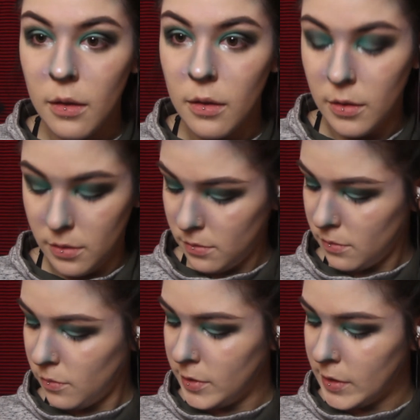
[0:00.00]
And then,
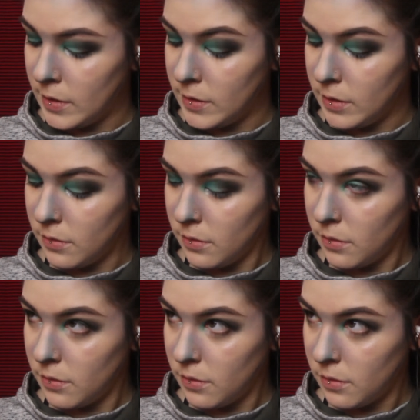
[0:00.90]
what side is it?
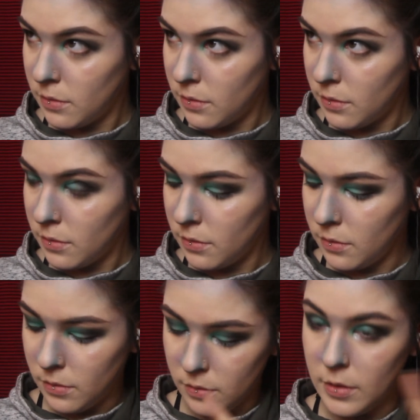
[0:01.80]

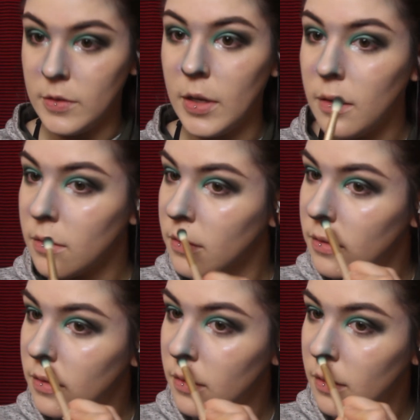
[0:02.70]
This side.
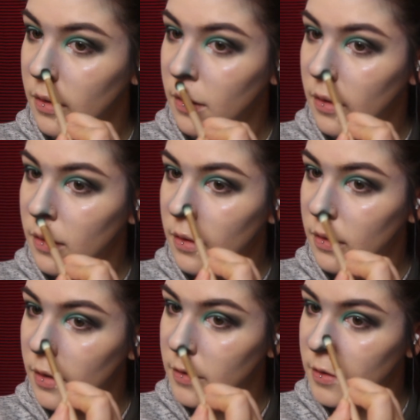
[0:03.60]

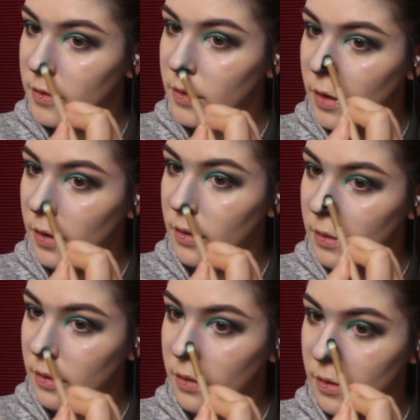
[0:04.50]
So she's got
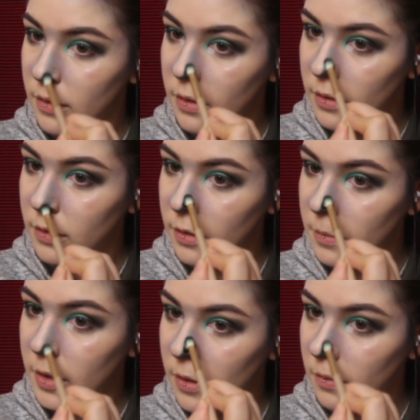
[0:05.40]
like a little
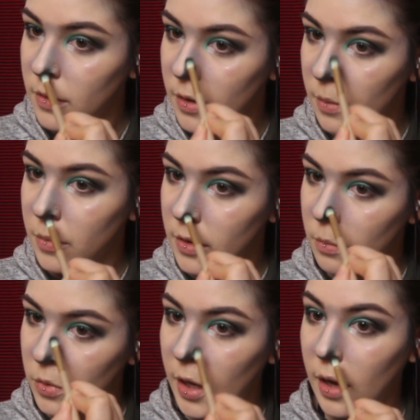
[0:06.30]
bit going up on the
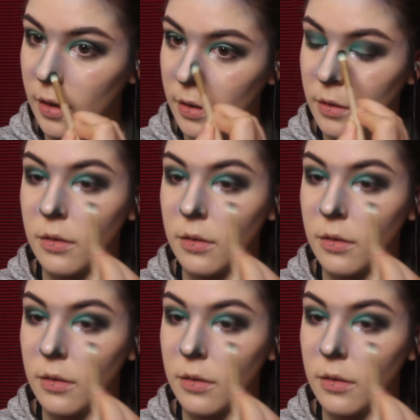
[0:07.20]
black.